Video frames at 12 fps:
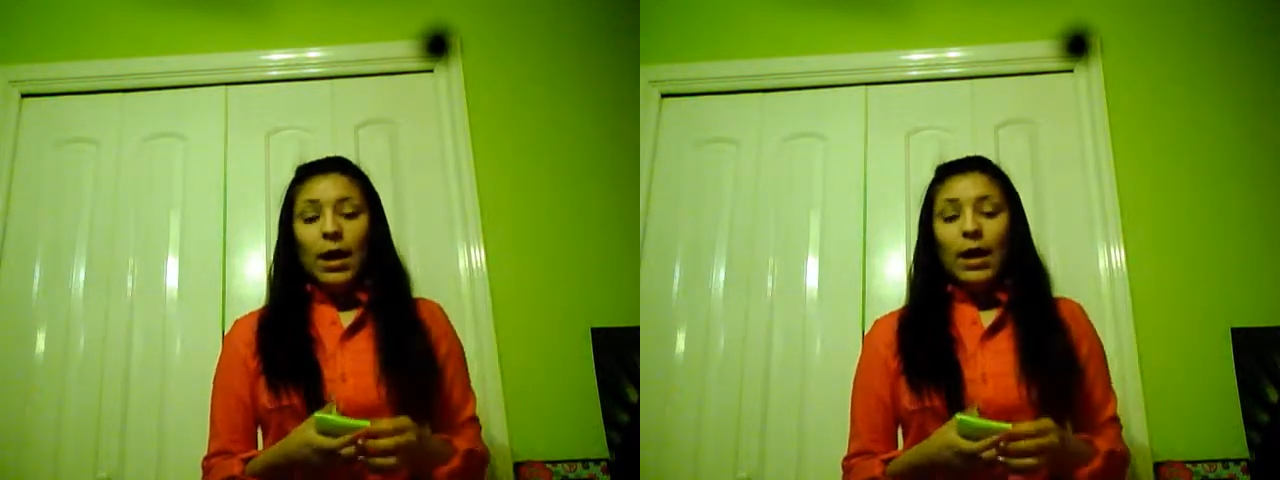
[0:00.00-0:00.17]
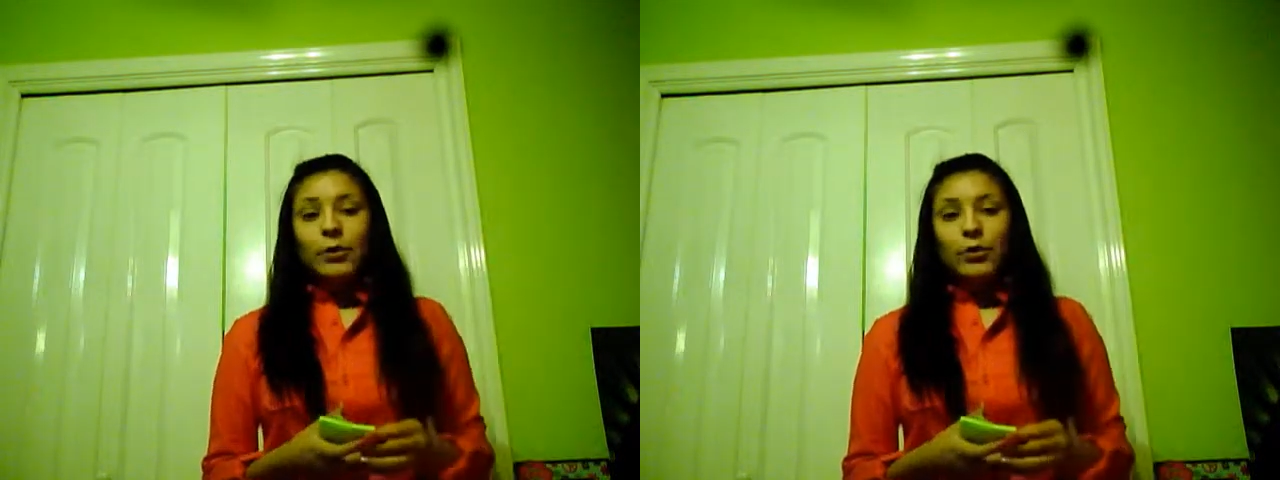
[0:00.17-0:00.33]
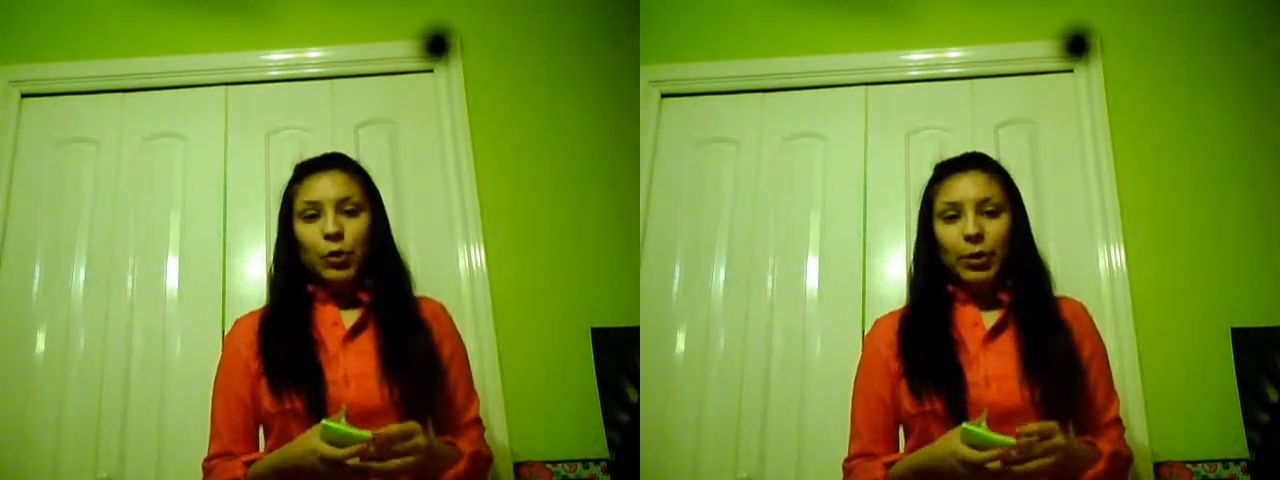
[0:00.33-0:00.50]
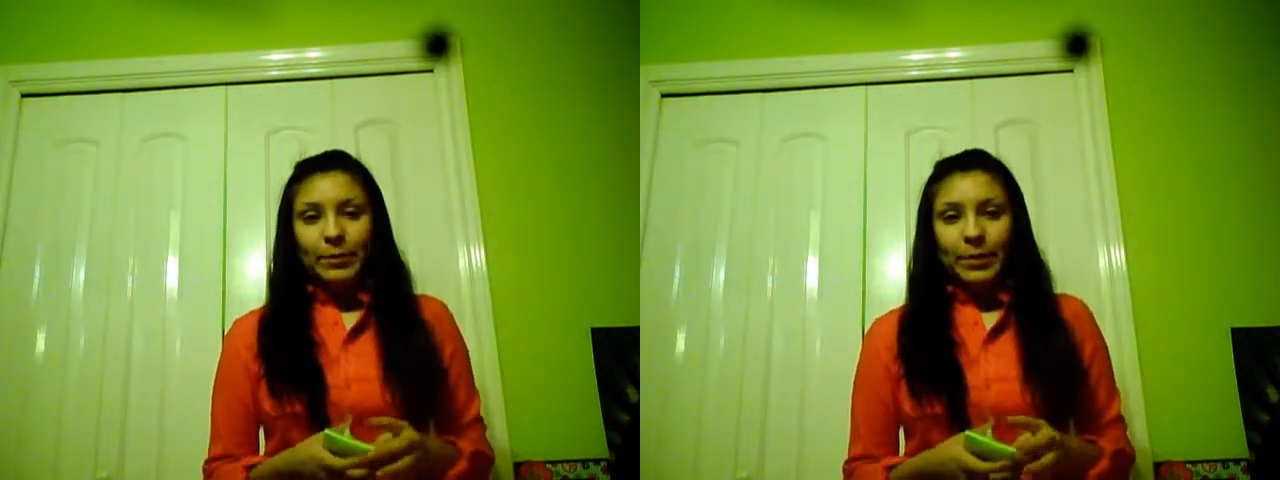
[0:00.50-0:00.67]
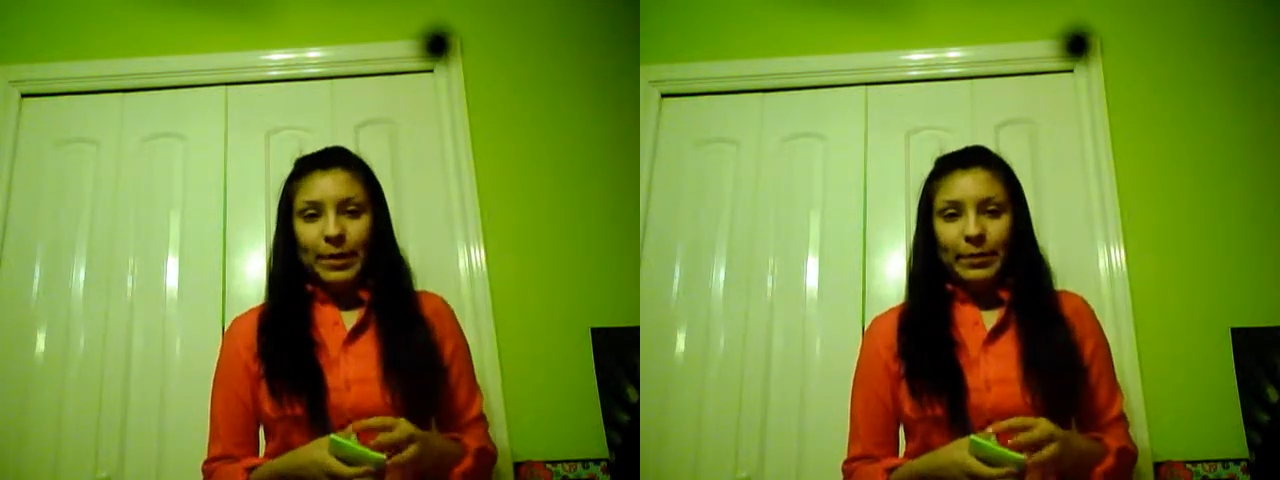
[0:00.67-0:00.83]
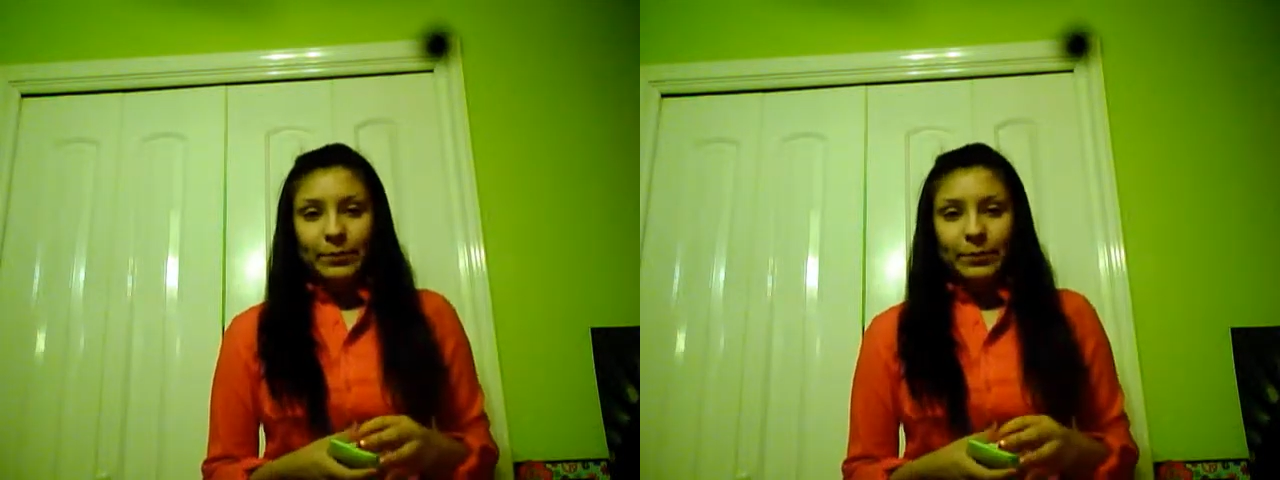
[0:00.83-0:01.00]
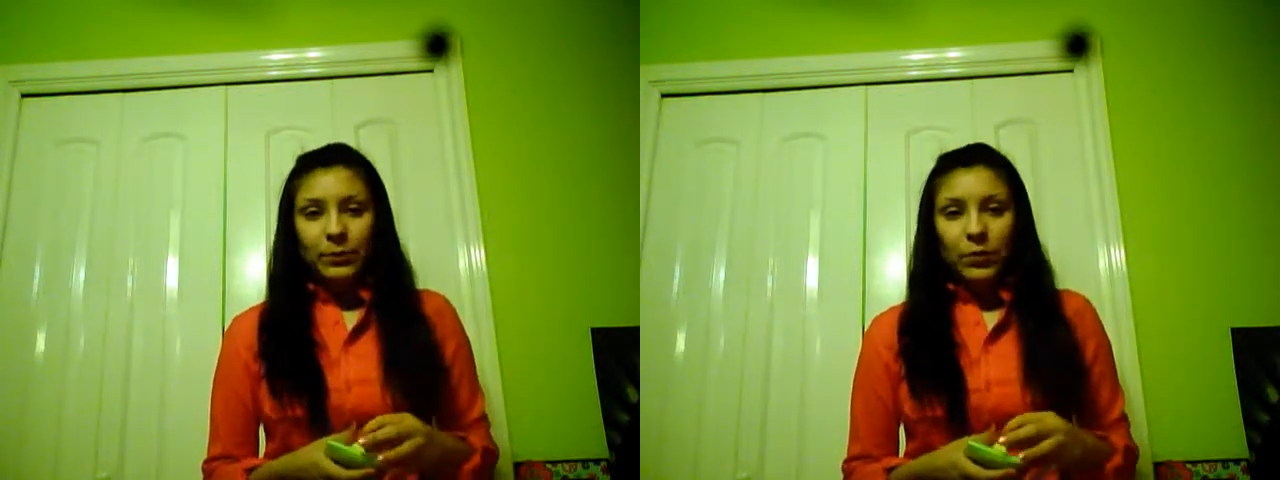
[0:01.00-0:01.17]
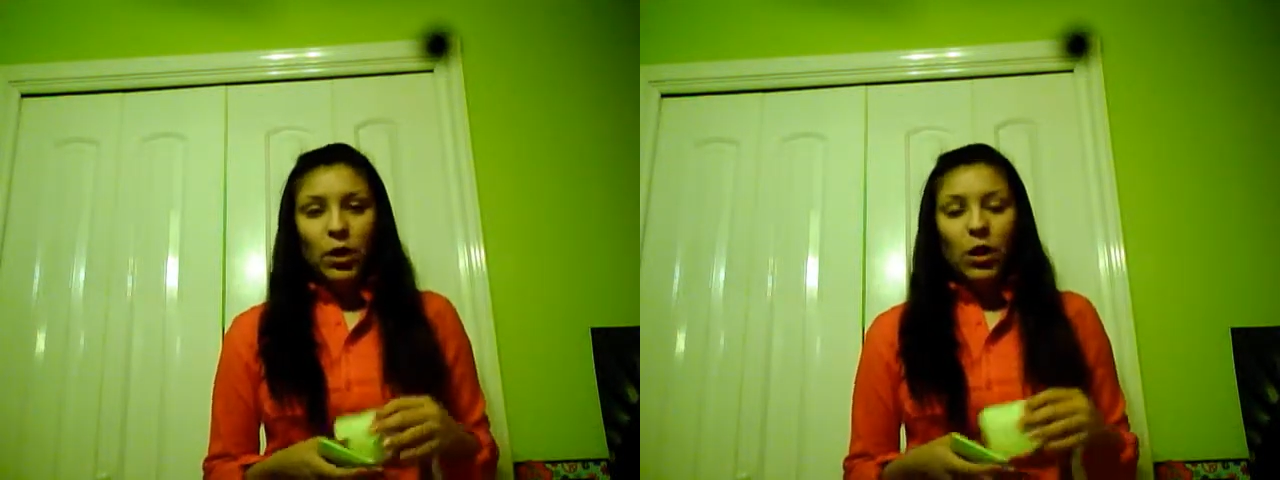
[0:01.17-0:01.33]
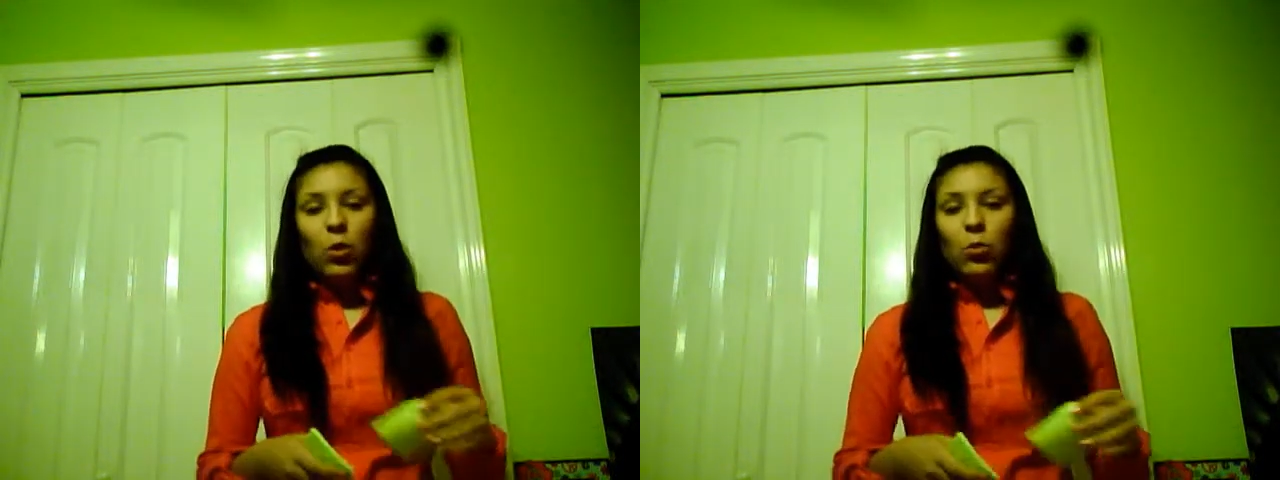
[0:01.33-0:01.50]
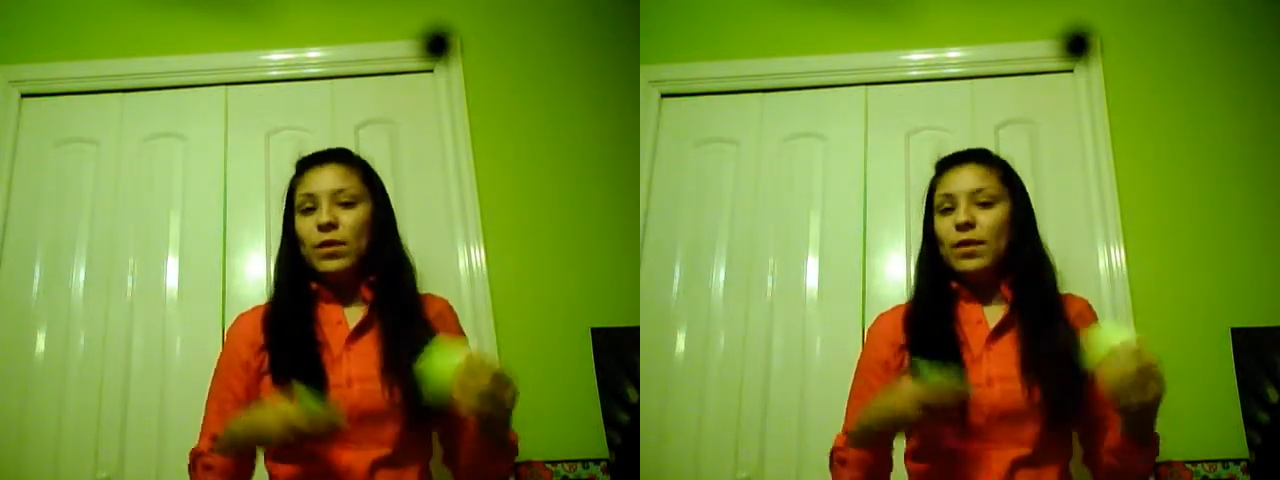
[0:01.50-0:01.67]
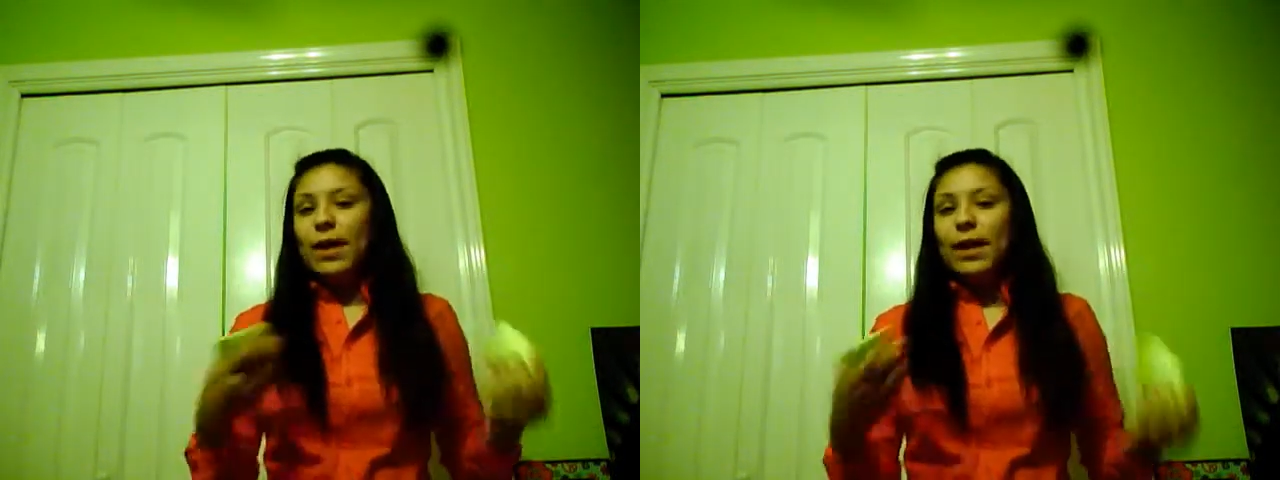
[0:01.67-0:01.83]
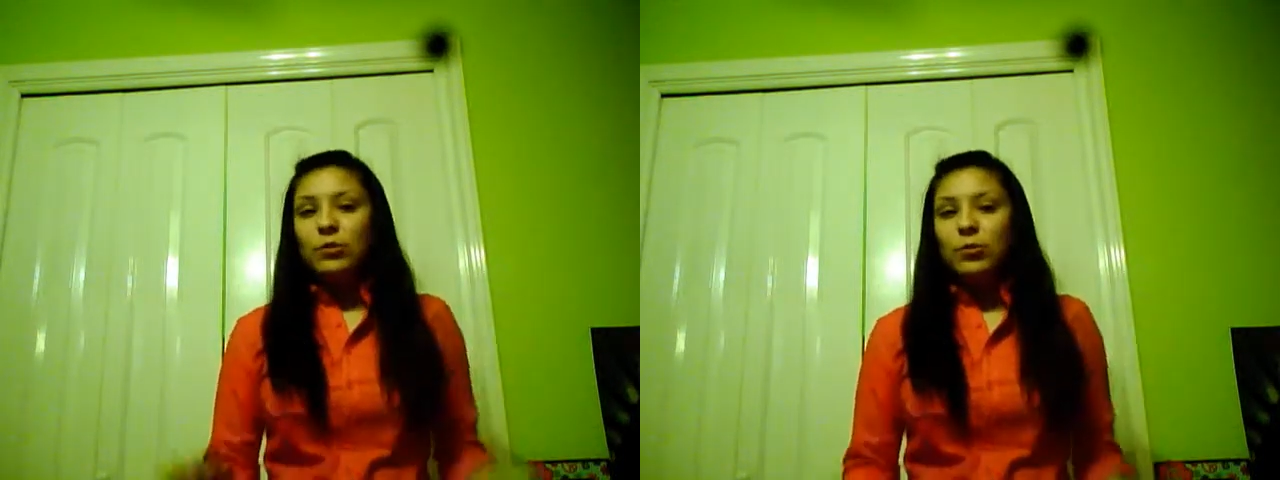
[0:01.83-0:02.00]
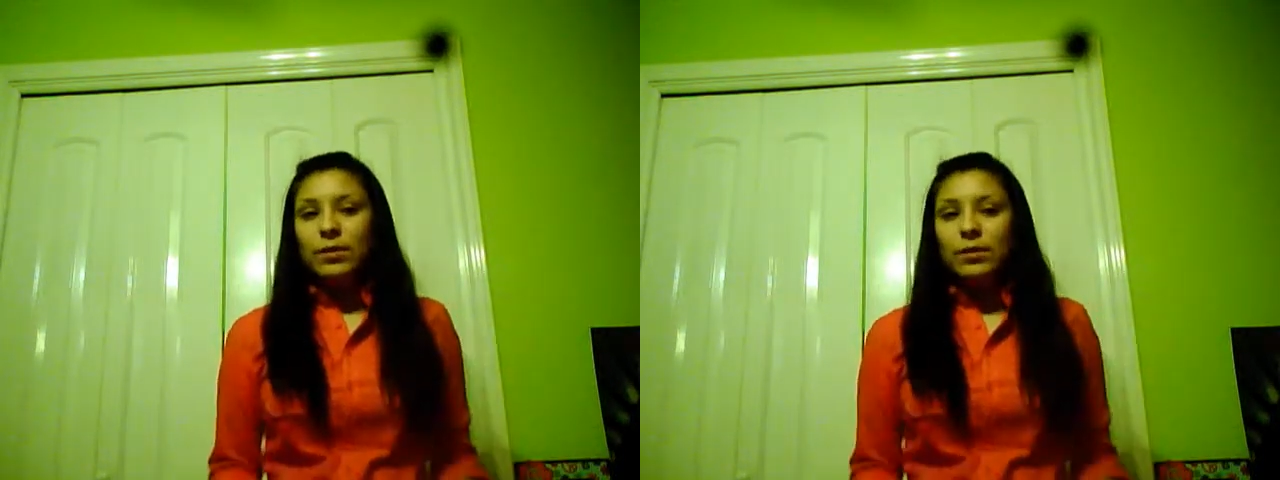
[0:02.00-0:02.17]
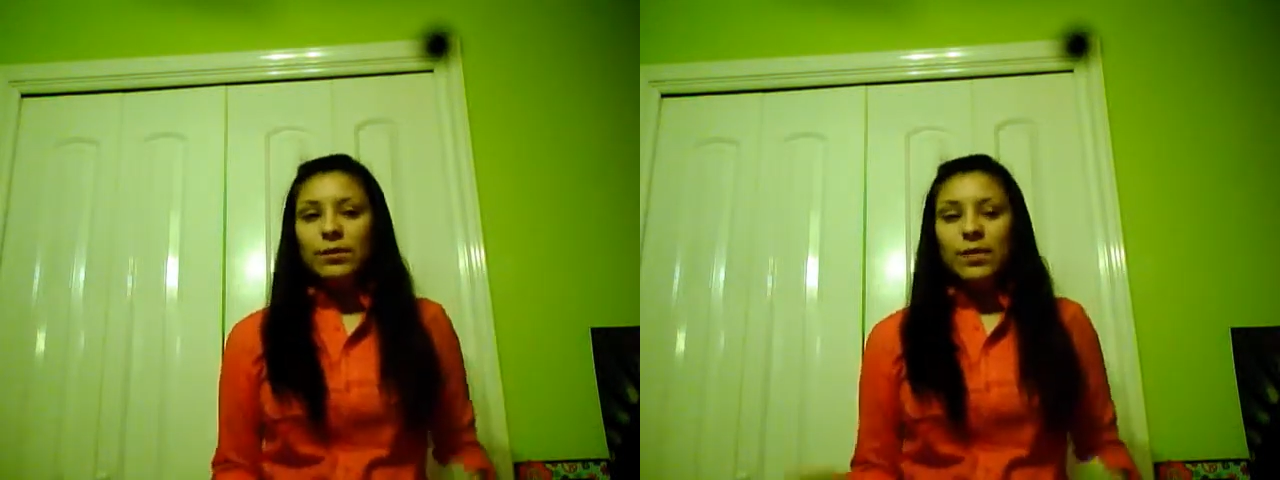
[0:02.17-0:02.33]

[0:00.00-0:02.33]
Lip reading: and joint pain, along with night sweats,